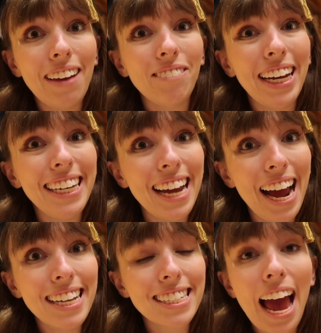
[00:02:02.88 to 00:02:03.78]
and
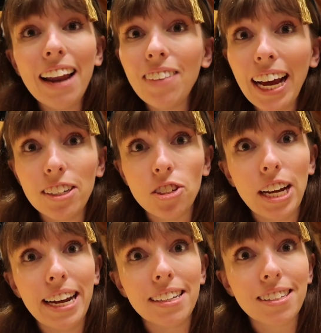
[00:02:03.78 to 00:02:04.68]
beignets, and mac and
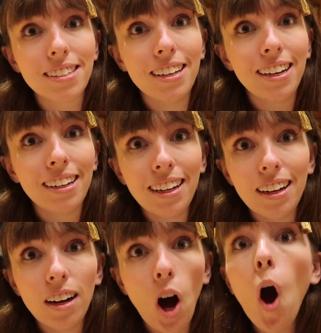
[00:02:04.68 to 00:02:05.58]
cheese. And chips.
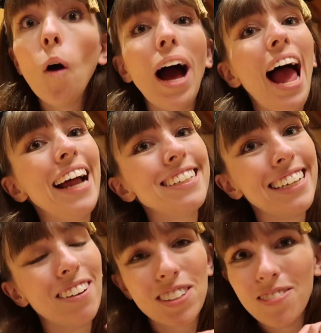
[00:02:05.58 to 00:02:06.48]
Oh, and
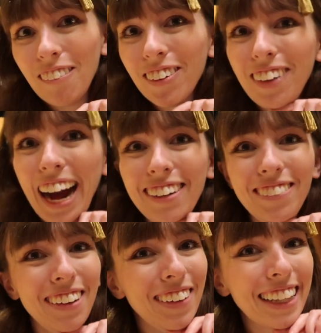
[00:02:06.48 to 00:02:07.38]
chips. Mum reminded
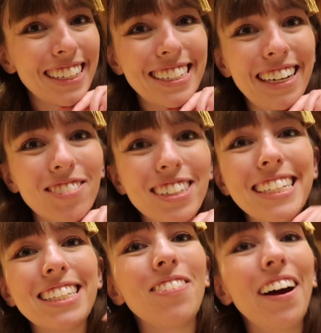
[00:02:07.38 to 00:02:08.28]
me about the chips.
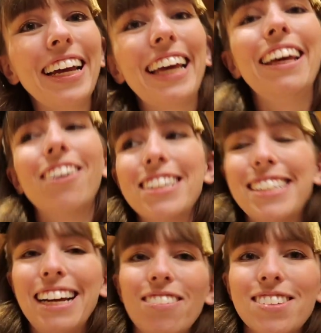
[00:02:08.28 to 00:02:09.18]
She's very keen on
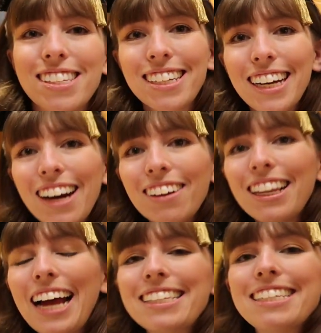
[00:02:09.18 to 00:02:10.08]
chips.
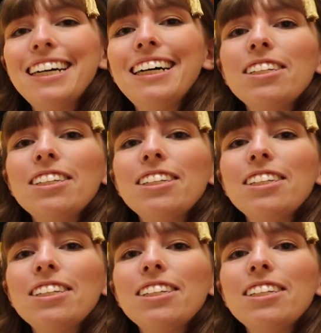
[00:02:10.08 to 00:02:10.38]
Like to